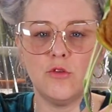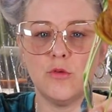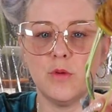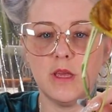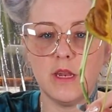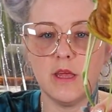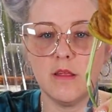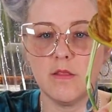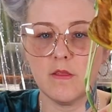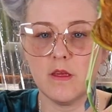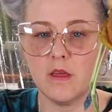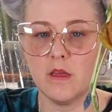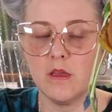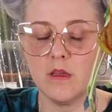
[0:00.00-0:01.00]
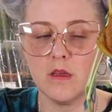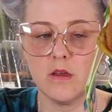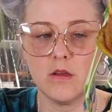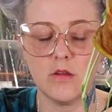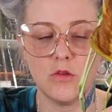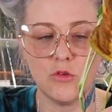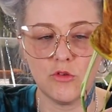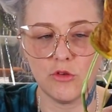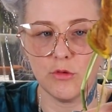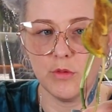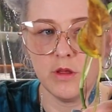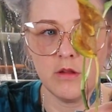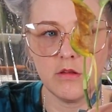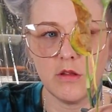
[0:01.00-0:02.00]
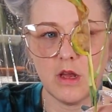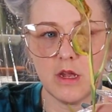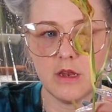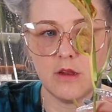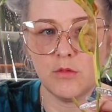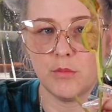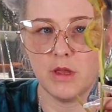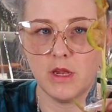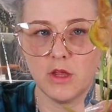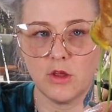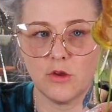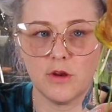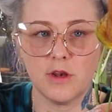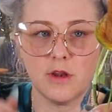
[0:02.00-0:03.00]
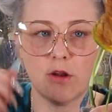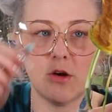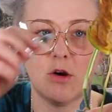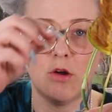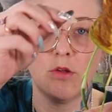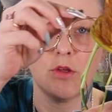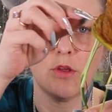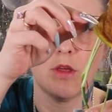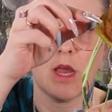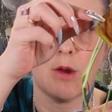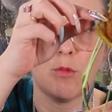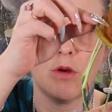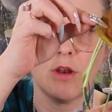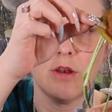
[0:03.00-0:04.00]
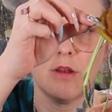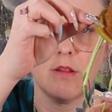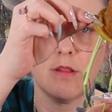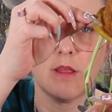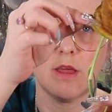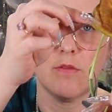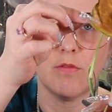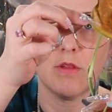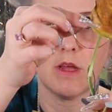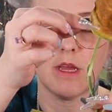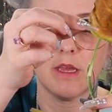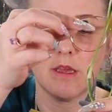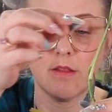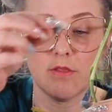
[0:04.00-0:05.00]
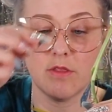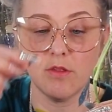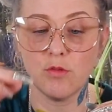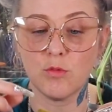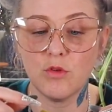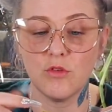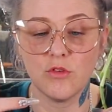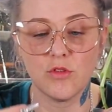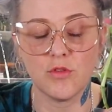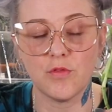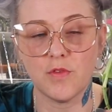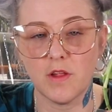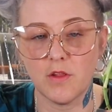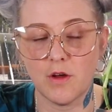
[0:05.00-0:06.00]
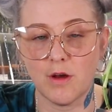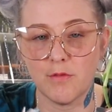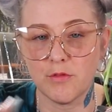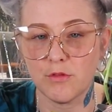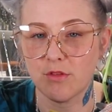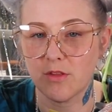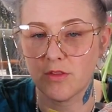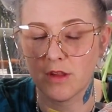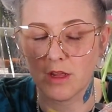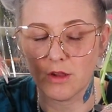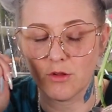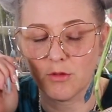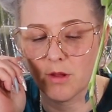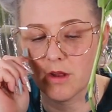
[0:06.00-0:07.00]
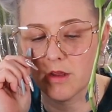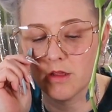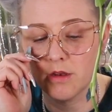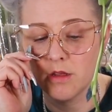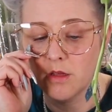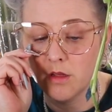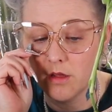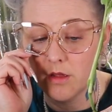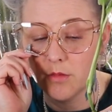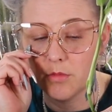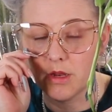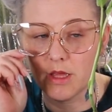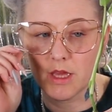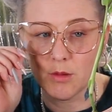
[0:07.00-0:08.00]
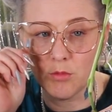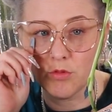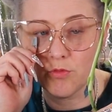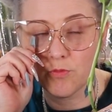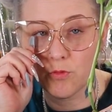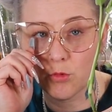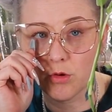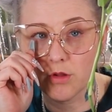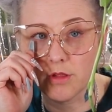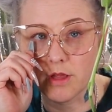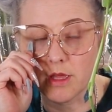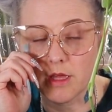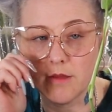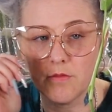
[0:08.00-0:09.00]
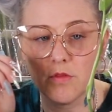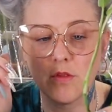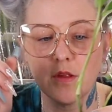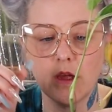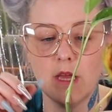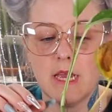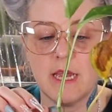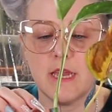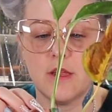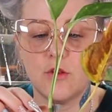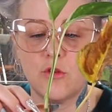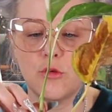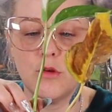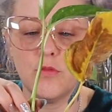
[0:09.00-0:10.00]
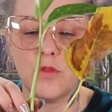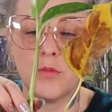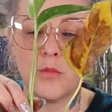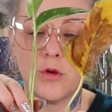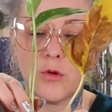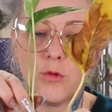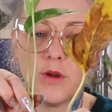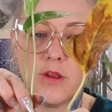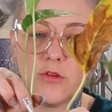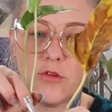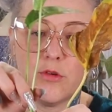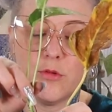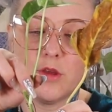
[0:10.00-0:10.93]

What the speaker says: do anything to it. I didn't manicure it at all. I wanted to leave, like, this one just fell off, so there's nothing I can do about it. But it came with 4 leaves, and 2 of them are going to